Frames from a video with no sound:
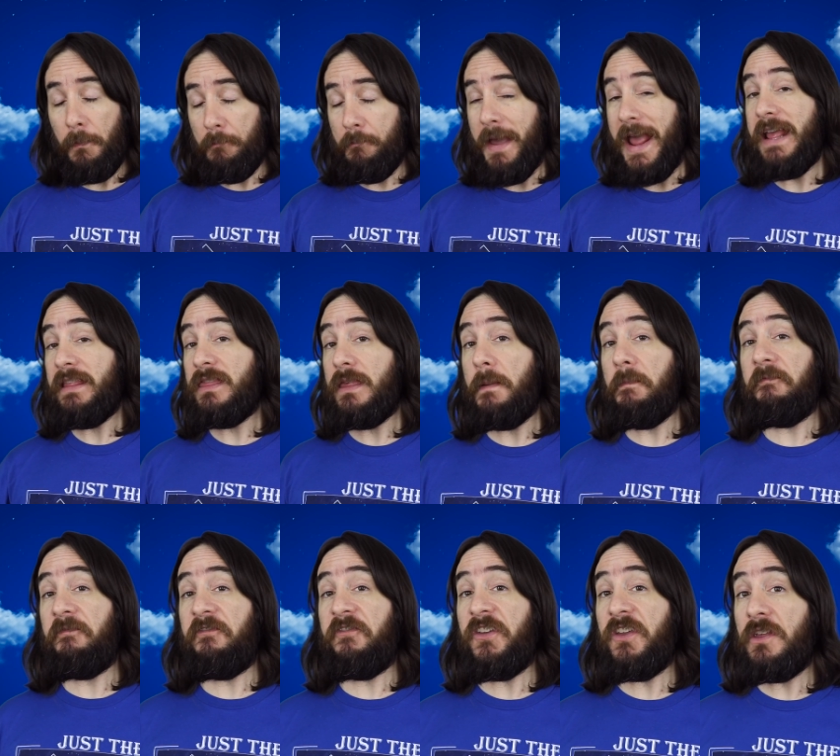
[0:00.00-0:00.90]
made
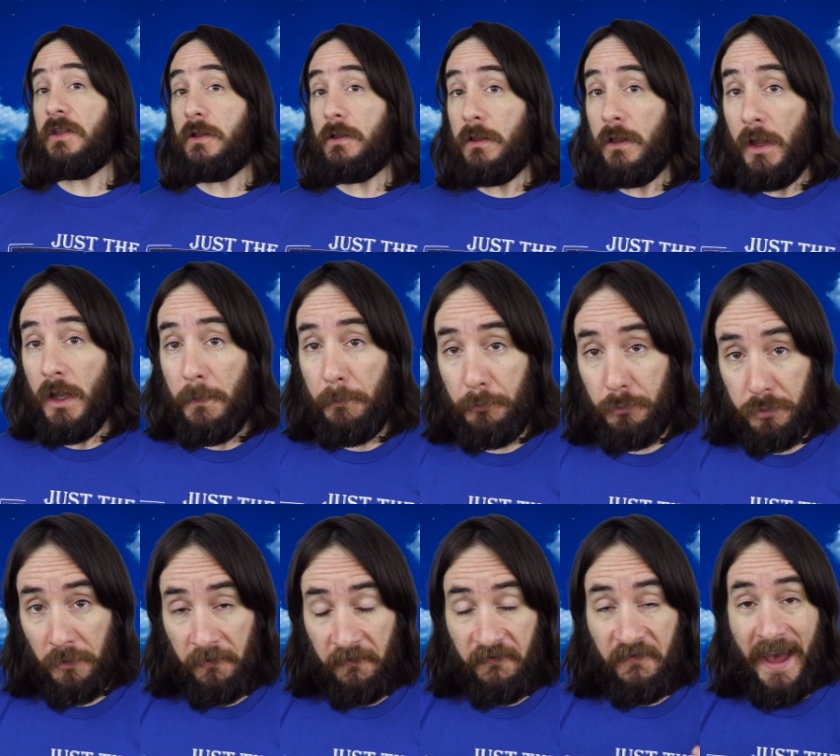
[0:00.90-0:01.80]
them feel
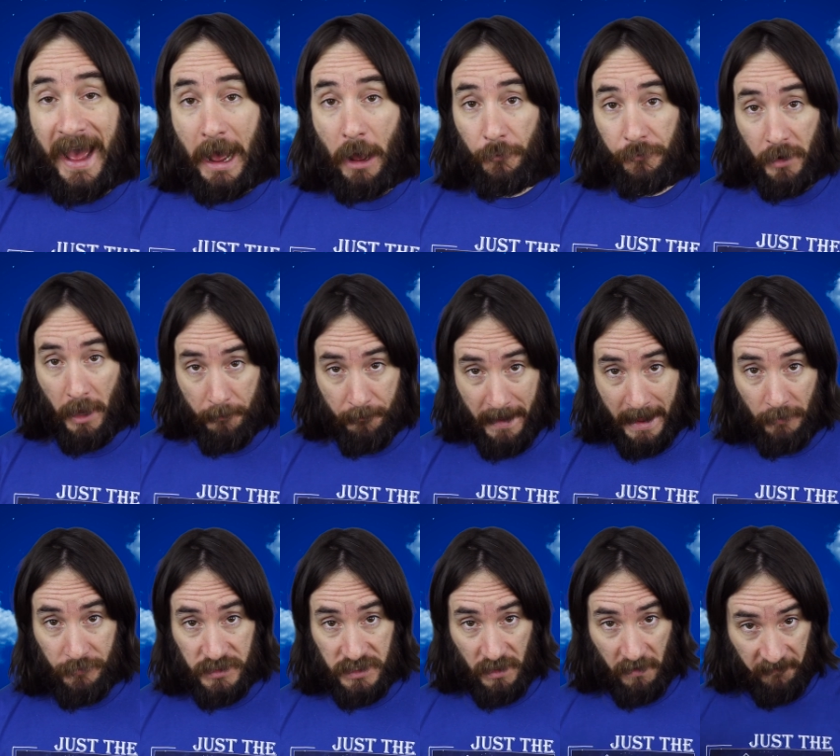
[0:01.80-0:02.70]
profound
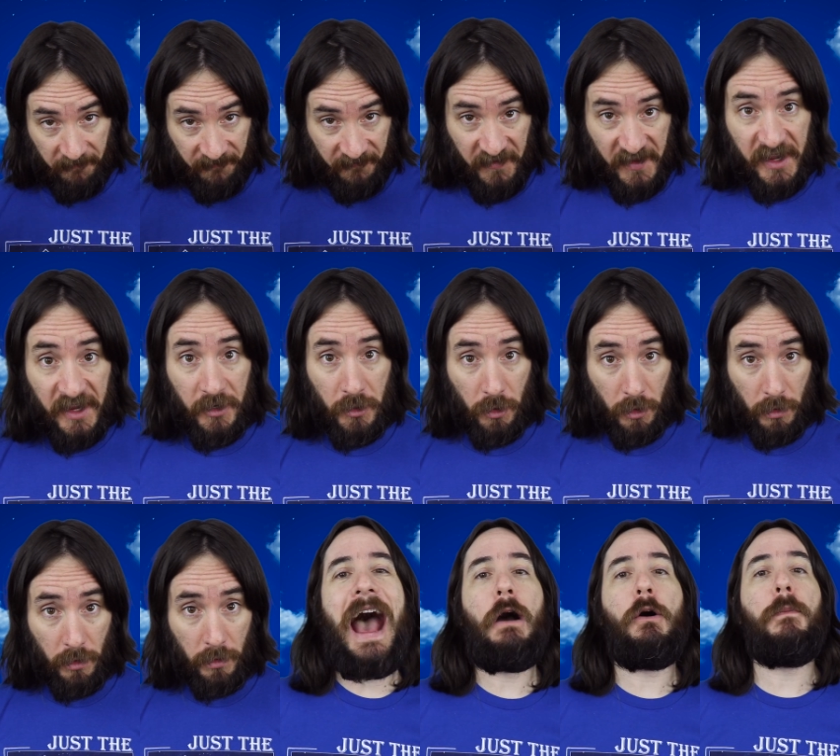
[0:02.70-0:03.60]
amounts of fear?
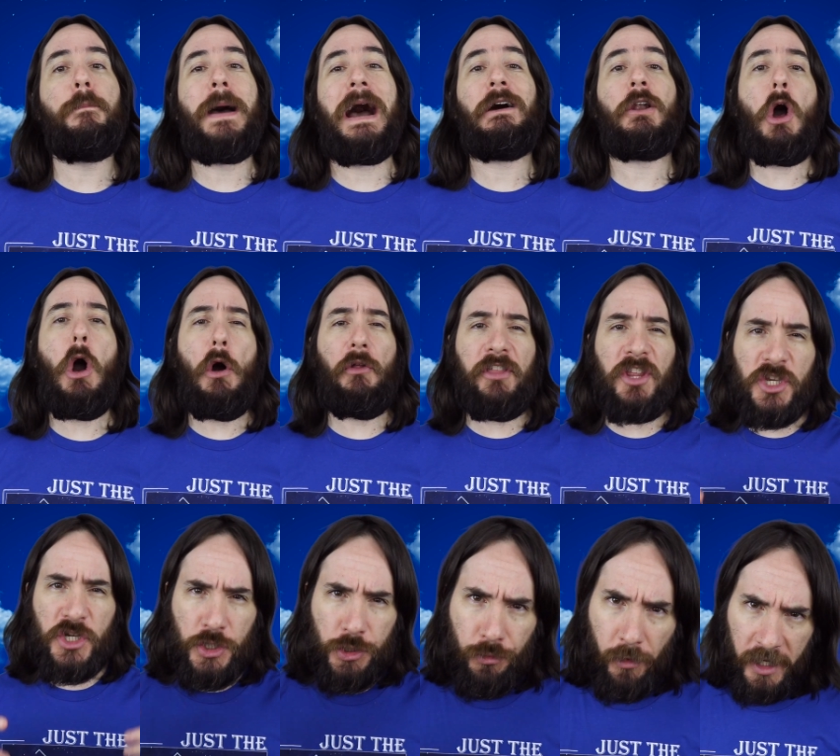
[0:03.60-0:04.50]
How about all the
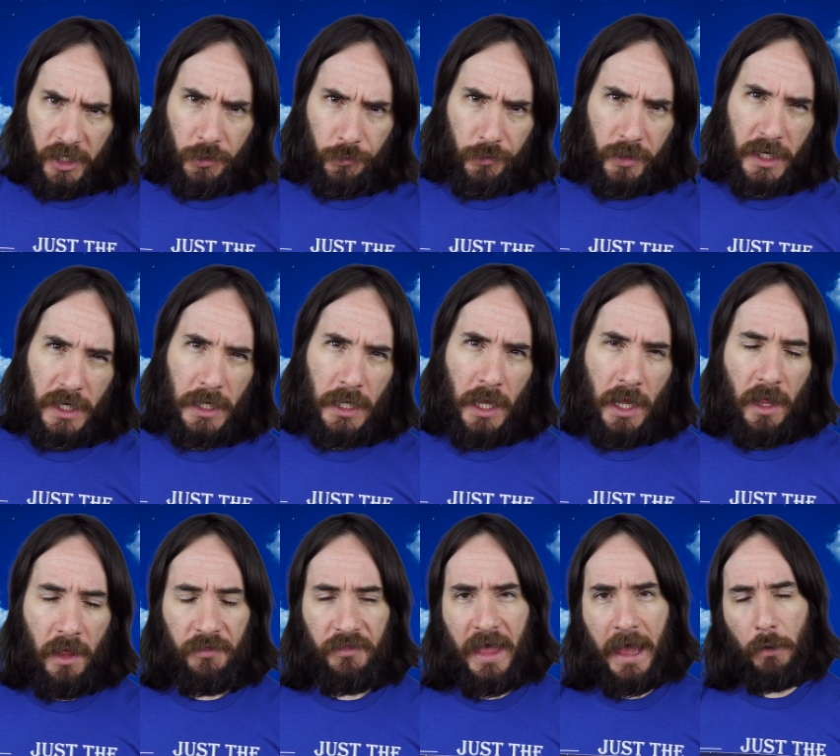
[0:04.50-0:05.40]
trickery
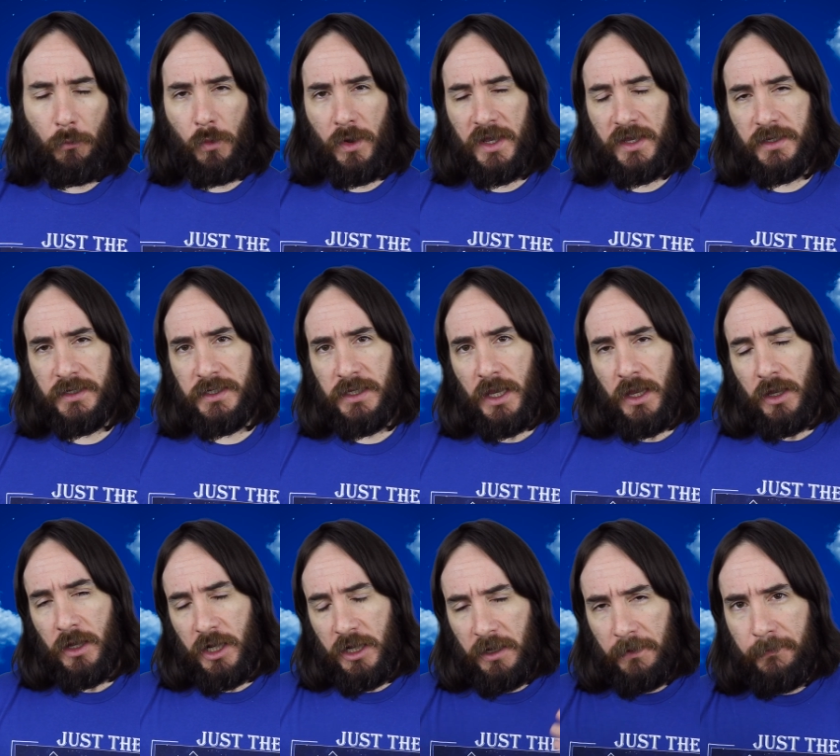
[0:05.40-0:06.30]
that was
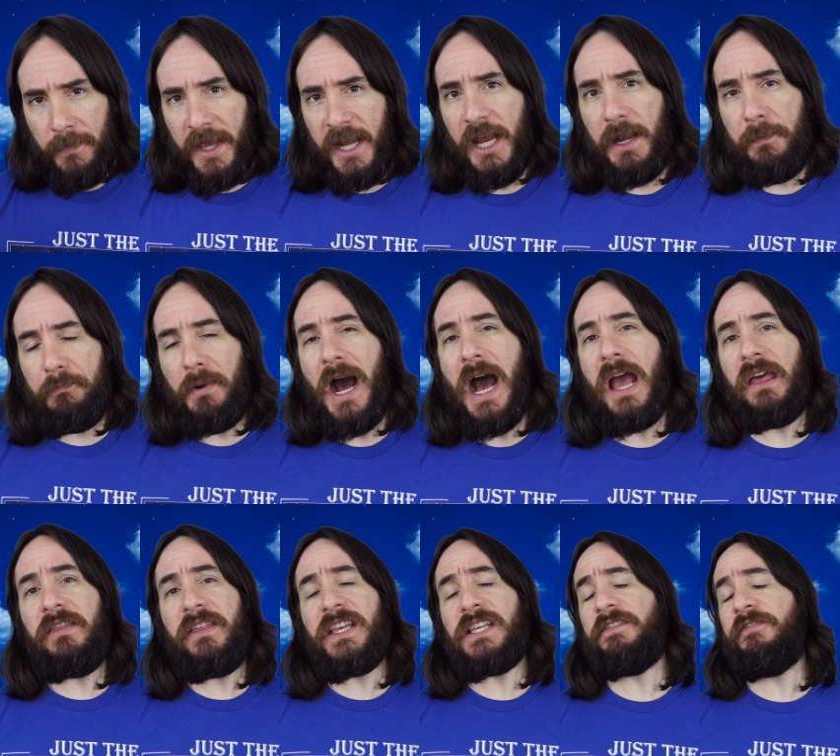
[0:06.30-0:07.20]
committed by
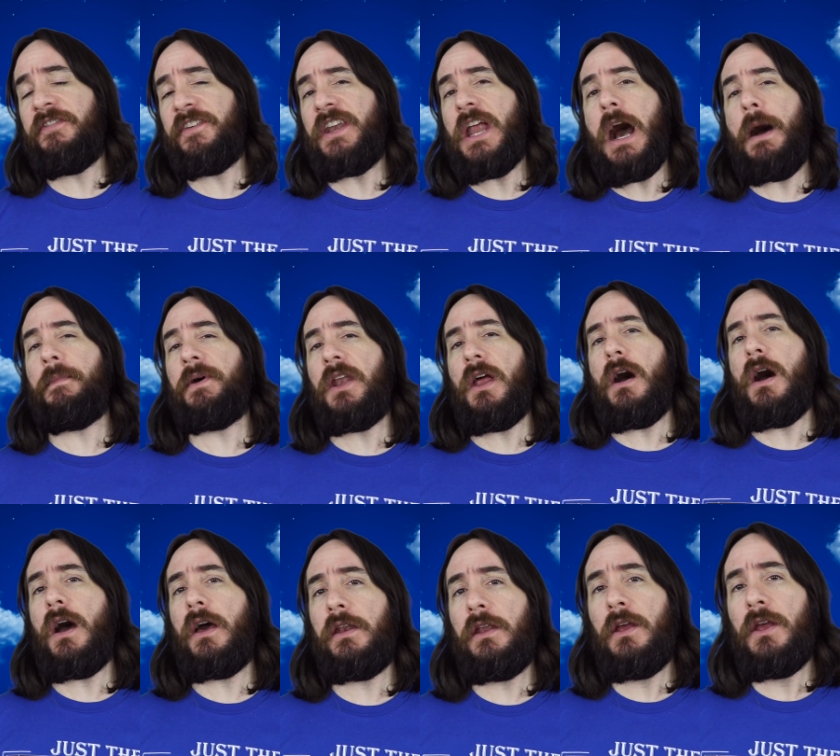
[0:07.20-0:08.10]
this
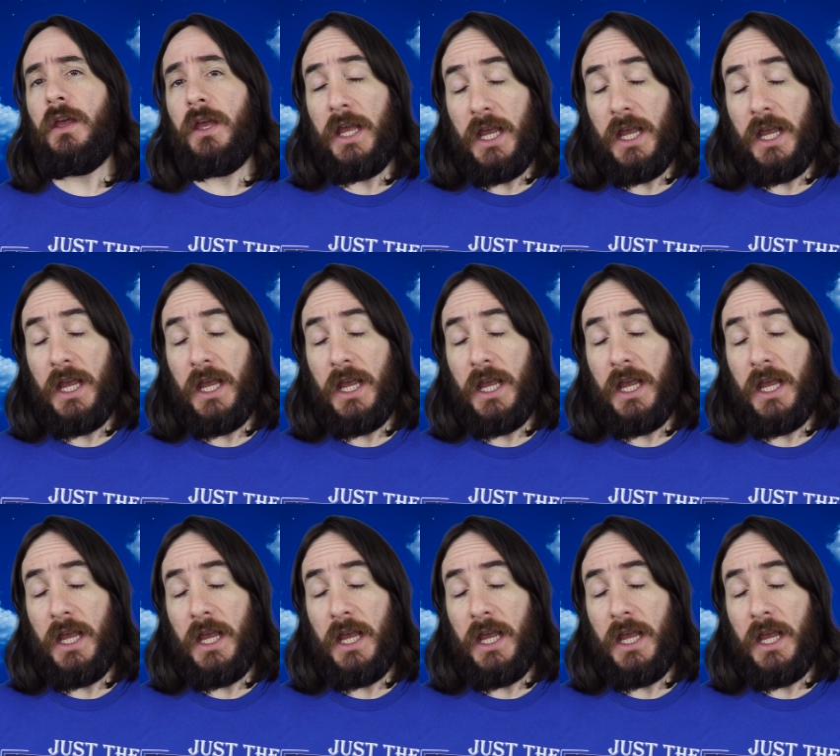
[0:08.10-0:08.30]
phenomenon